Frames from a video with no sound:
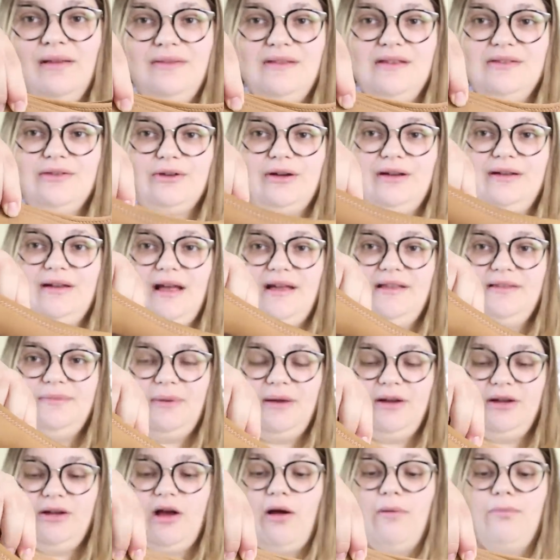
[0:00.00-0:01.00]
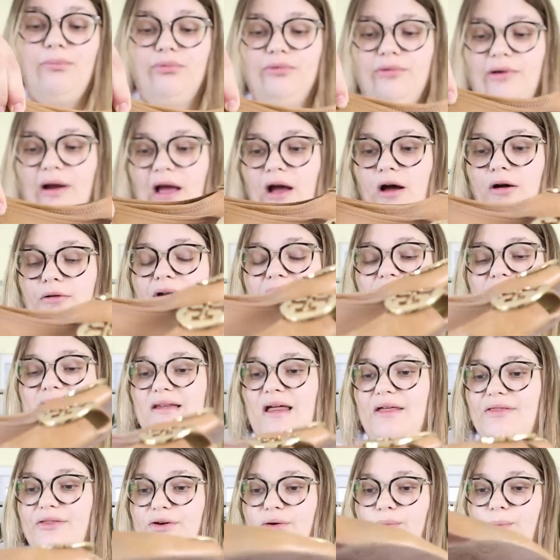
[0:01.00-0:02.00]
These are a nice pair of brown
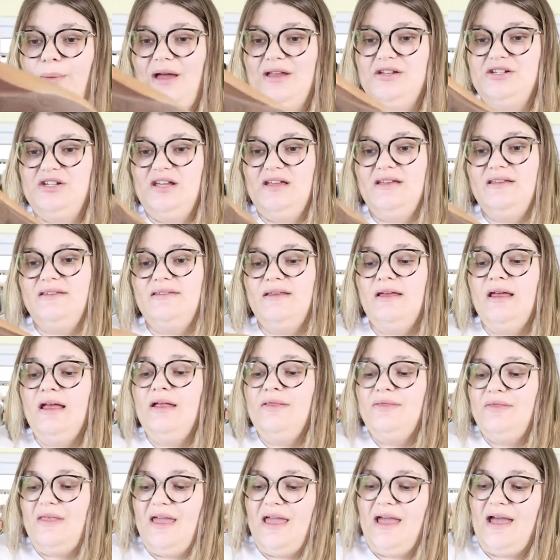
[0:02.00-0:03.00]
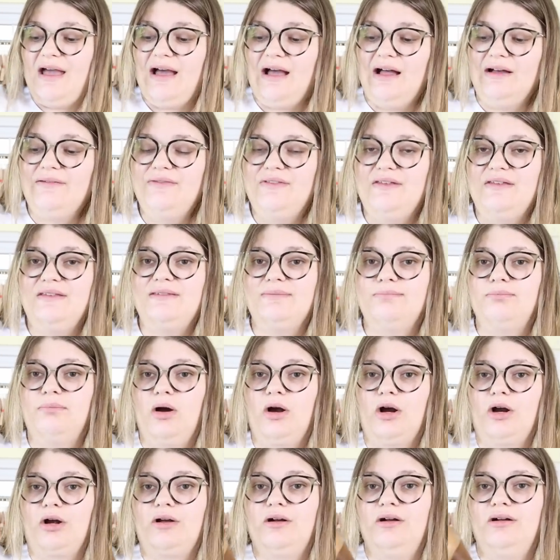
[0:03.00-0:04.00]
leather wedges. They have this
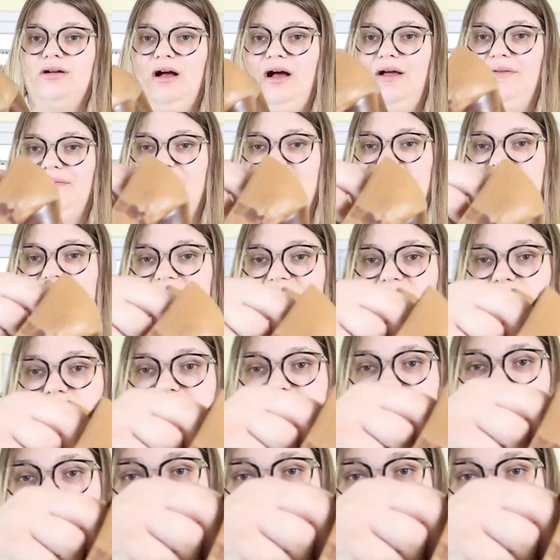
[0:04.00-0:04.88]
mark on this side, which